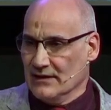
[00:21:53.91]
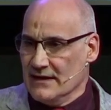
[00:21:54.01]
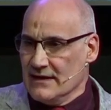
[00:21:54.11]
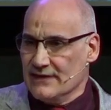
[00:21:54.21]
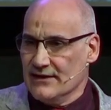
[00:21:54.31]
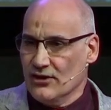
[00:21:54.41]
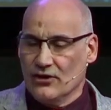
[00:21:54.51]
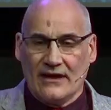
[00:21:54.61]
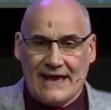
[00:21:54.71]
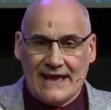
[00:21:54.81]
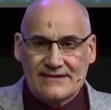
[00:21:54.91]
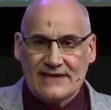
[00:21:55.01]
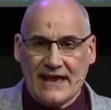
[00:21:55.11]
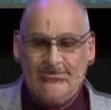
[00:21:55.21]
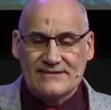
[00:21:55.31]
You know, is
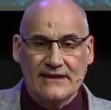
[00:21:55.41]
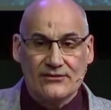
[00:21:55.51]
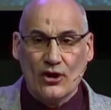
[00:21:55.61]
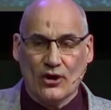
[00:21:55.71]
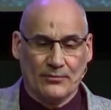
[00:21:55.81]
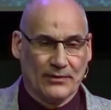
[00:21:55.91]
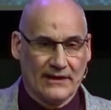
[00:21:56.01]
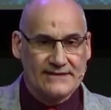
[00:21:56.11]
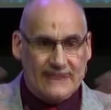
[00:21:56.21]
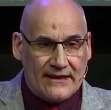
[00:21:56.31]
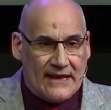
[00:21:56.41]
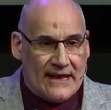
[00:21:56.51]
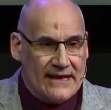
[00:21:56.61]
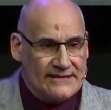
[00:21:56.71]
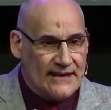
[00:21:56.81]
it noble? Is
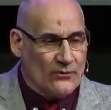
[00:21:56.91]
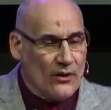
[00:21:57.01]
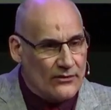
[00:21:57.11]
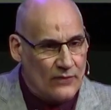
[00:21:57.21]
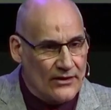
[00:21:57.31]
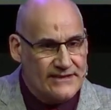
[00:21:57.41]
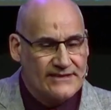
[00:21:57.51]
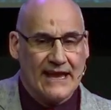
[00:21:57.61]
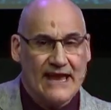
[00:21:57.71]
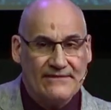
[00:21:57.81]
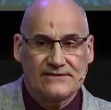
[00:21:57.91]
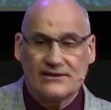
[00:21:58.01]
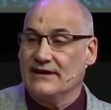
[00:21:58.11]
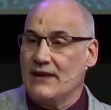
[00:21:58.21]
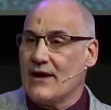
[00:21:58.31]
it what is it? If he's gonna,
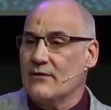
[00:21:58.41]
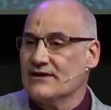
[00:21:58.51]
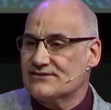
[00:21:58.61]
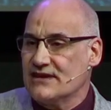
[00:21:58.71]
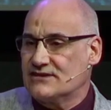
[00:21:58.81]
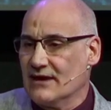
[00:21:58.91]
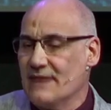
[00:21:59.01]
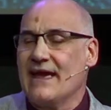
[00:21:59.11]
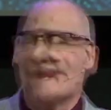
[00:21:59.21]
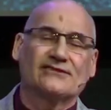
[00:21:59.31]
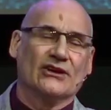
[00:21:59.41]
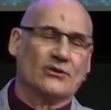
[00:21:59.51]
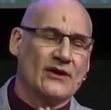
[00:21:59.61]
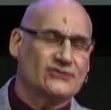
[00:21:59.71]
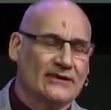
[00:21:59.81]
now I want to say to you, let me ask you a
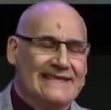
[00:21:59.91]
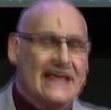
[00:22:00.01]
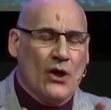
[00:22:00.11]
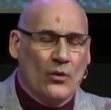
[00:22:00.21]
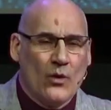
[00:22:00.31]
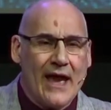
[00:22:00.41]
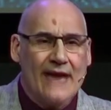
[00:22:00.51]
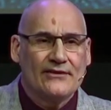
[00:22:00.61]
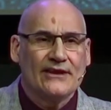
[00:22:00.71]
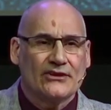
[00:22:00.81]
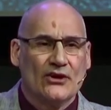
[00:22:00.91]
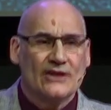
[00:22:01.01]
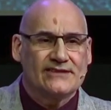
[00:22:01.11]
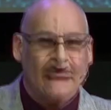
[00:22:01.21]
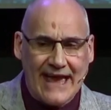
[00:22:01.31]
question. Where are you going
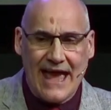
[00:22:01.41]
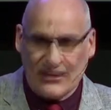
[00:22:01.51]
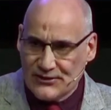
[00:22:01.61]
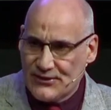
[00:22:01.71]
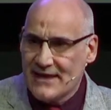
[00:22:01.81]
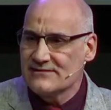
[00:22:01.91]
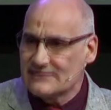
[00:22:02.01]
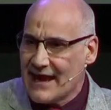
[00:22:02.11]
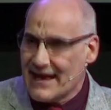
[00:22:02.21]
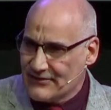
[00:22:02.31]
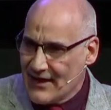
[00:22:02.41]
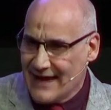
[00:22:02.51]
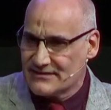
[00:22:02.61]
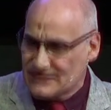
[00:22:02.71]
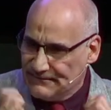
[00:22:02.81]
to get things like
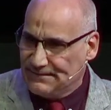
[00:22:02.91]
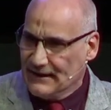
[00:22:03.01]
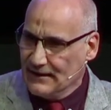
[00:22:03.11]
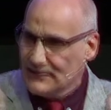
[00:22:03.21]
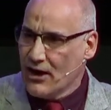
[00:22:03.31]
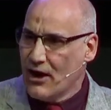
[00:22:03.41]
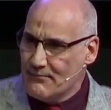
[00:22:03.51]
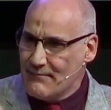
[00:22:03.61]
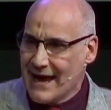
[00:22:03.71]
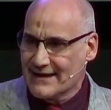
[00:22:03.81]
that to fill your mind